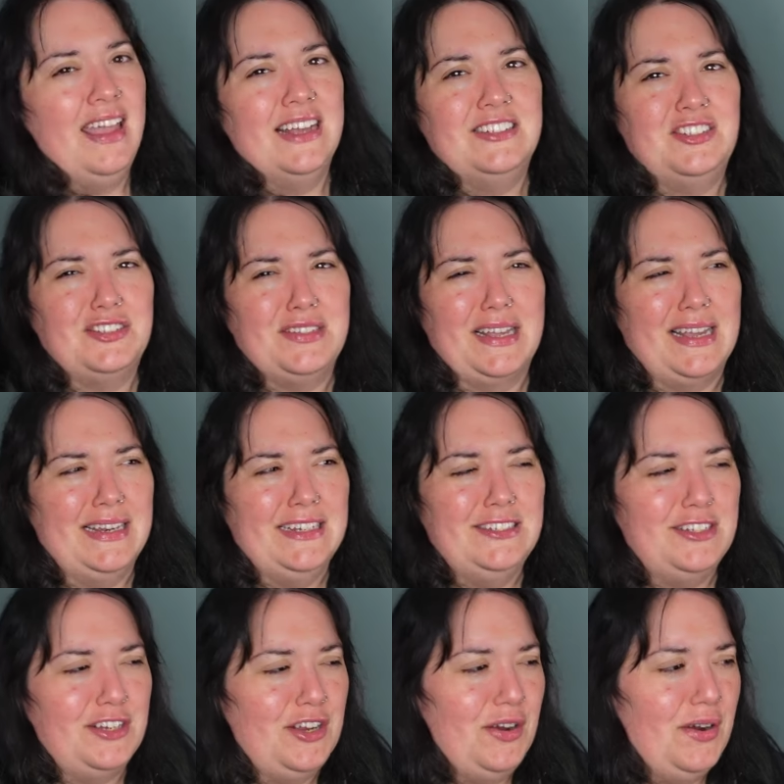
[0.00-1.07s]
It's just like an
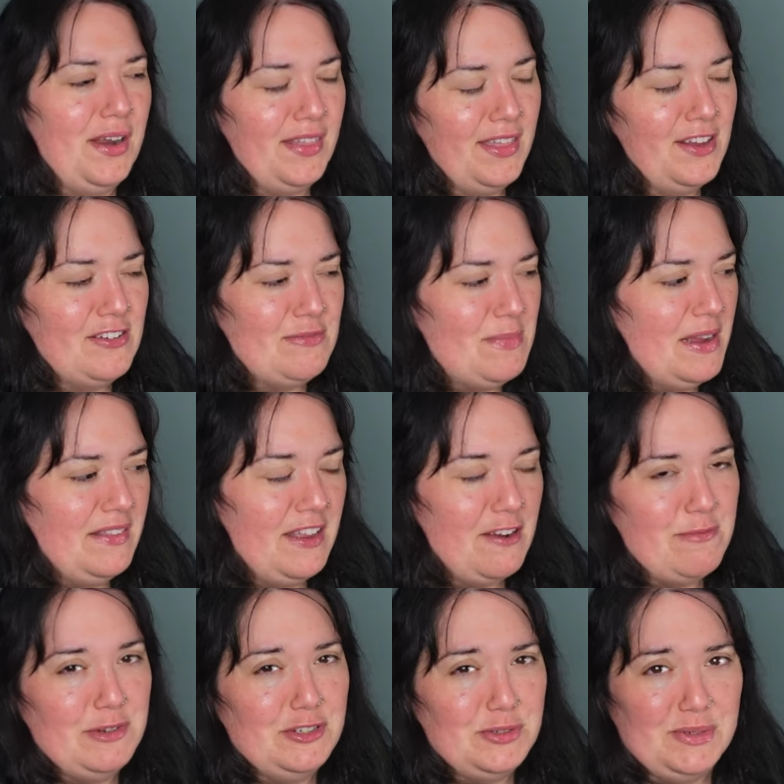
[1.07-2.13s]
insecurity thing of mine that
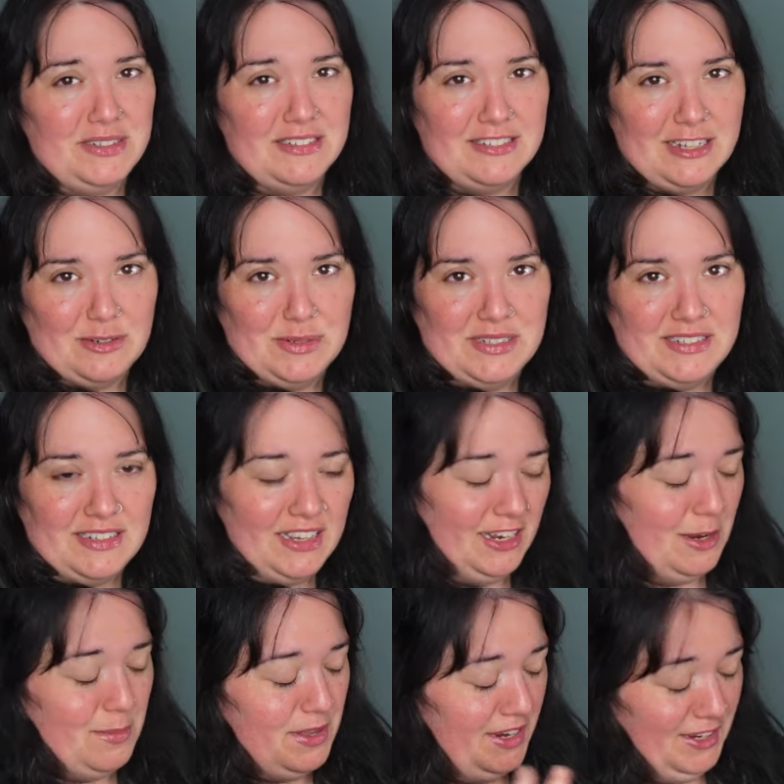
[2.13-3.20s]
I've been doing since I was
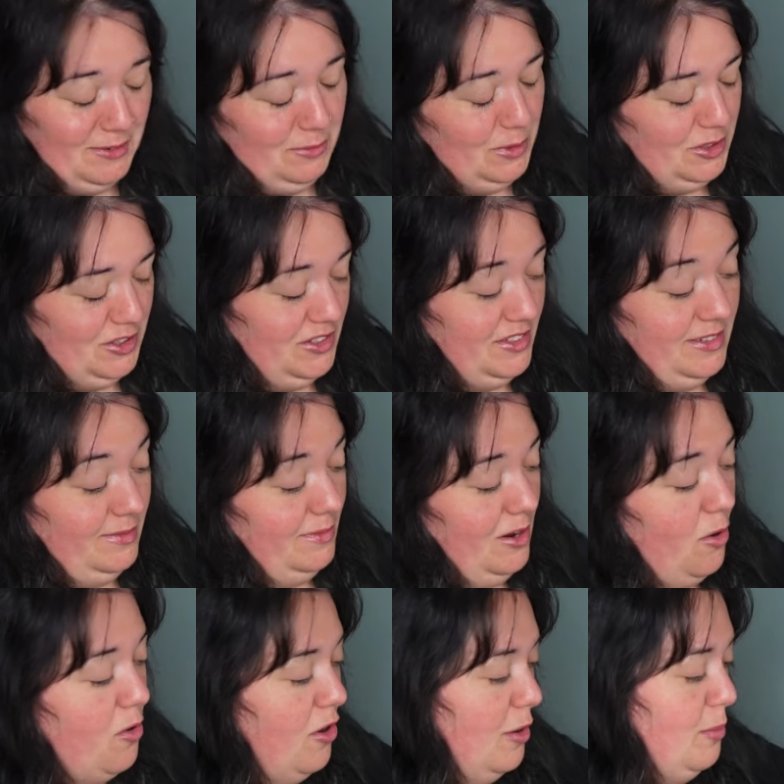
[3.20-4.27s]
itty bitty, which is
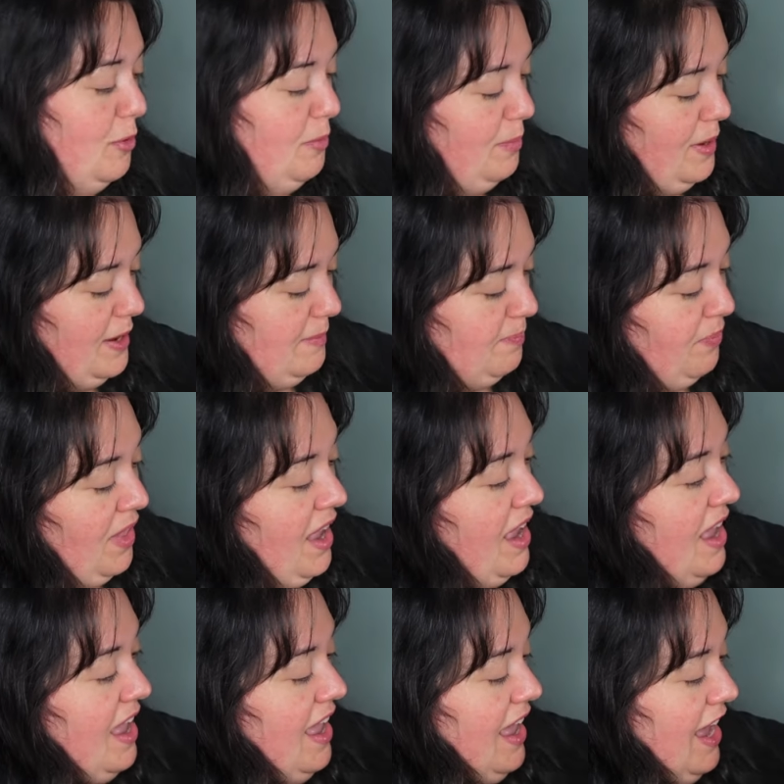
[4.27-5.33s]
horrible. But
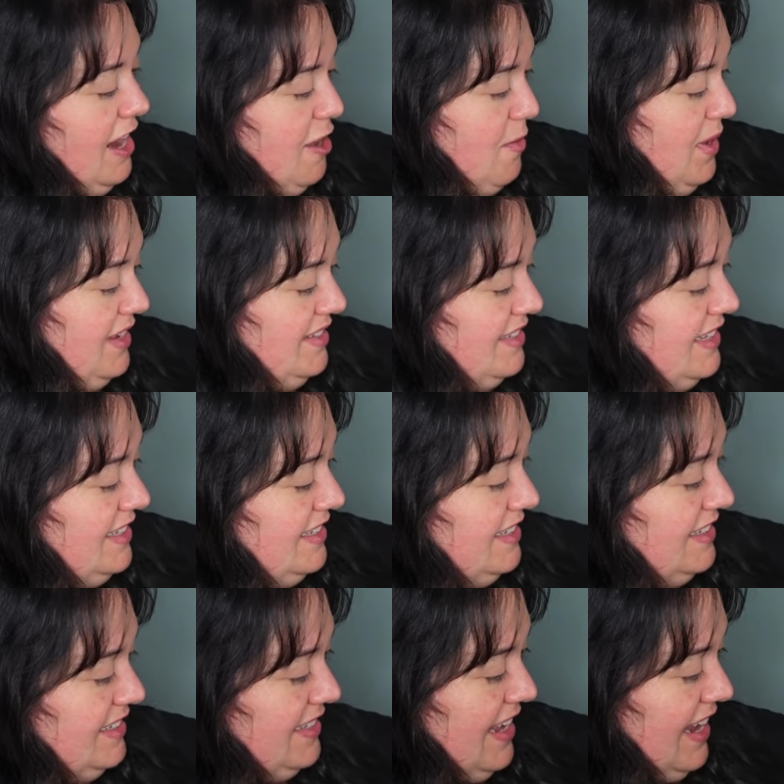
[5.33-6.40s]
anyways, this is
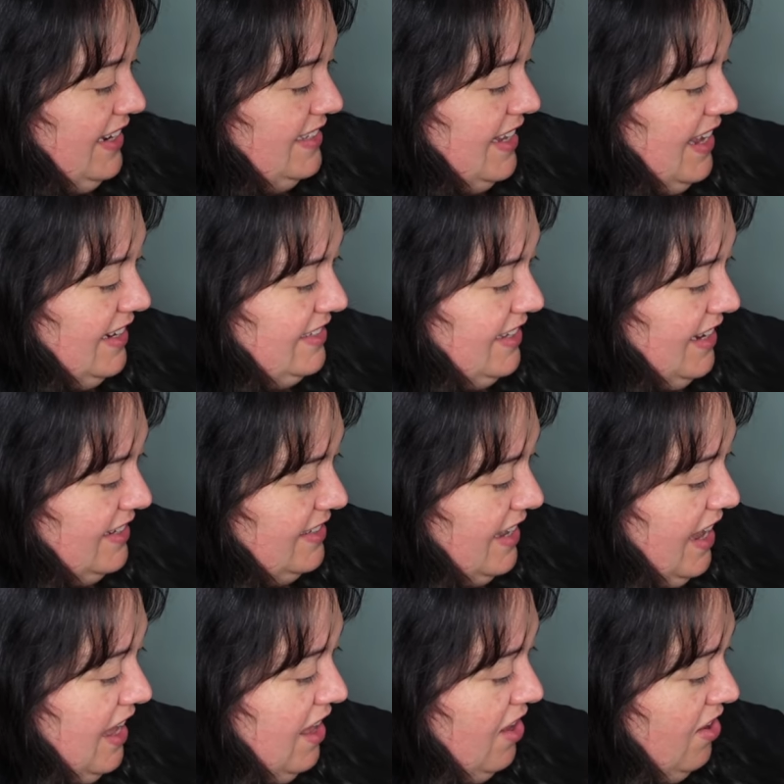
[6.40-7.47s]
a size
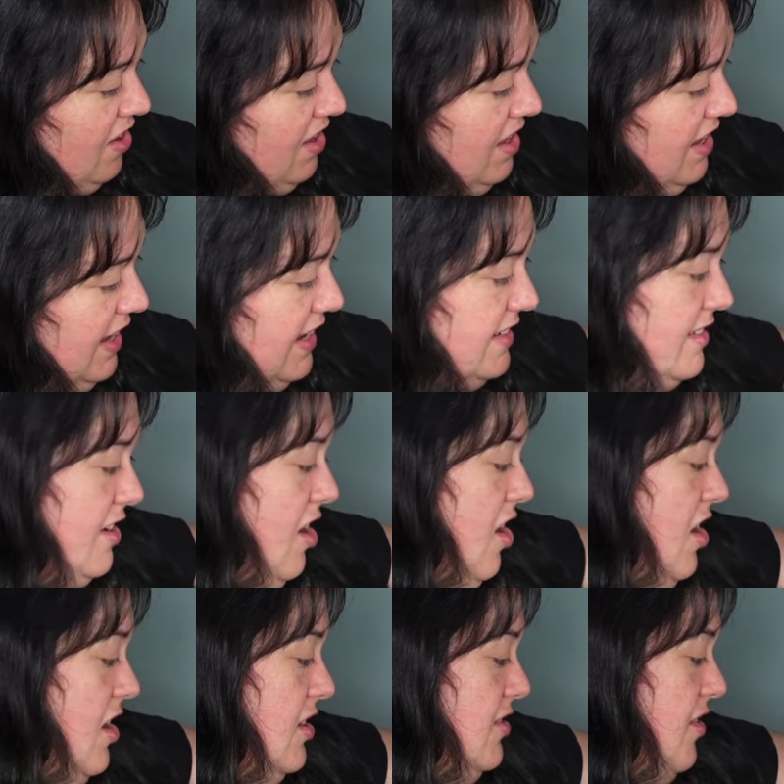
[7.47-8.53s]
XXL. It's
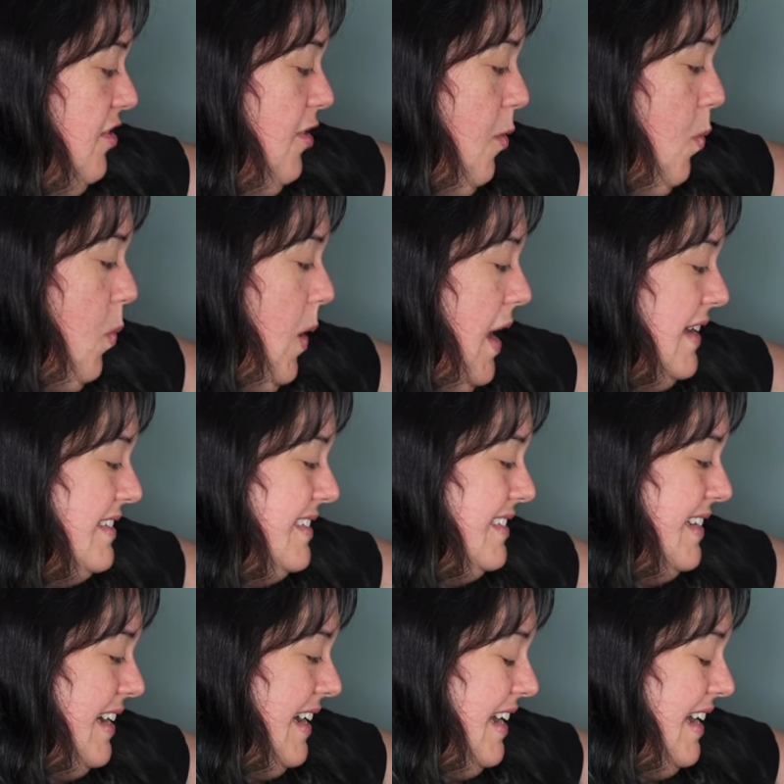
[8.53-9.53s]
called the West